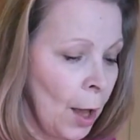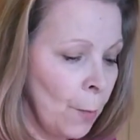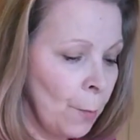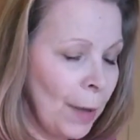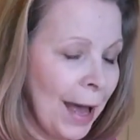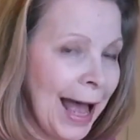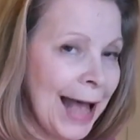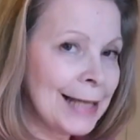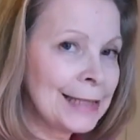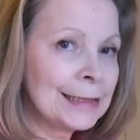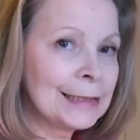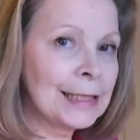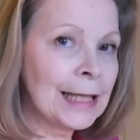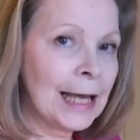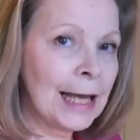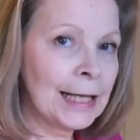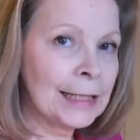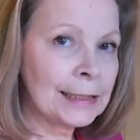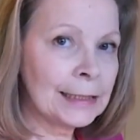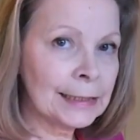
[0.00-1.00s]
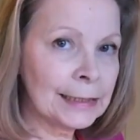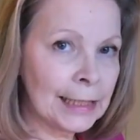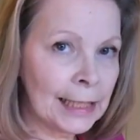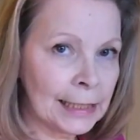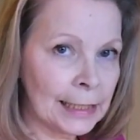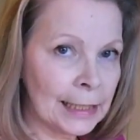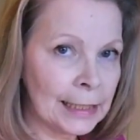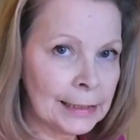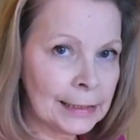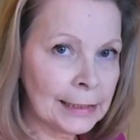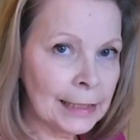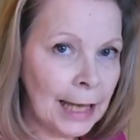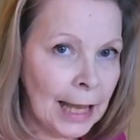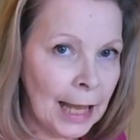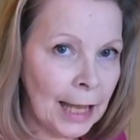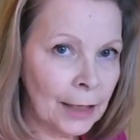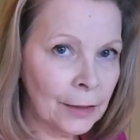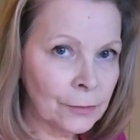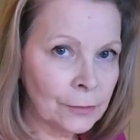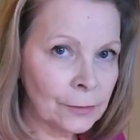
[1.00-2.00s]
but as the head settled
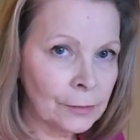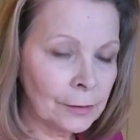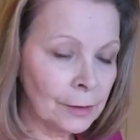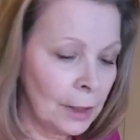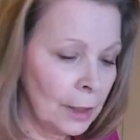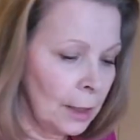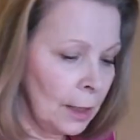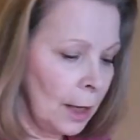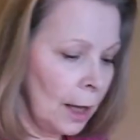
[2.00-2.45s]
down